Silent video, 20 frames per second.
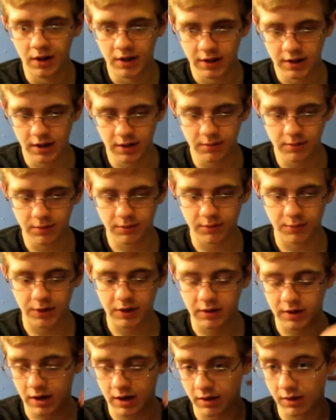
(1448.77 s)
He was
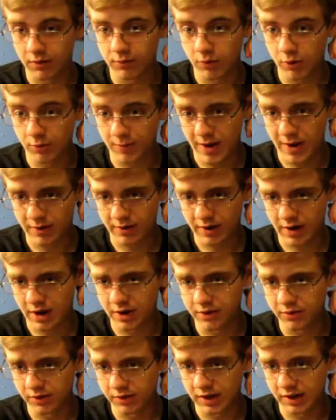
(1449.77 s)
retailing for about
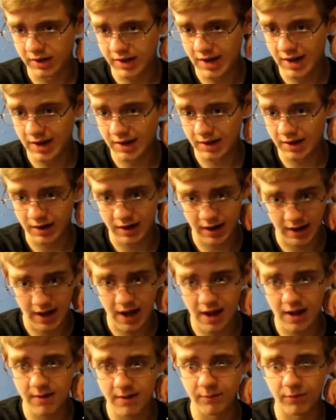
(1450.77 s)
110, and I
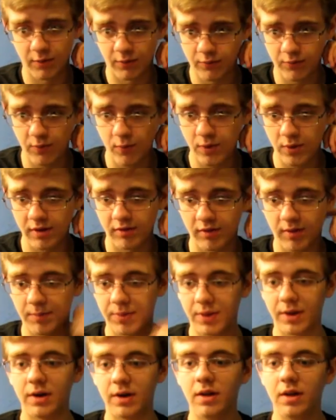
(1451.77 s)
got him for 40
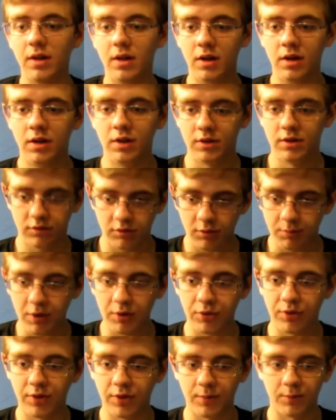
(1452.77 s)
something. So
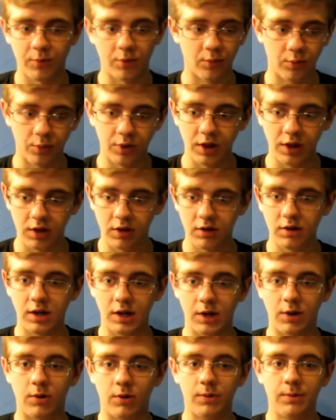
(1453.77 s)
both of them were a really good
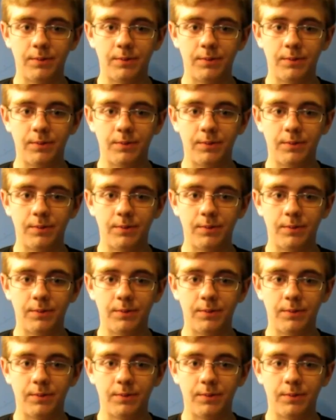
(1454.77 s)
deal.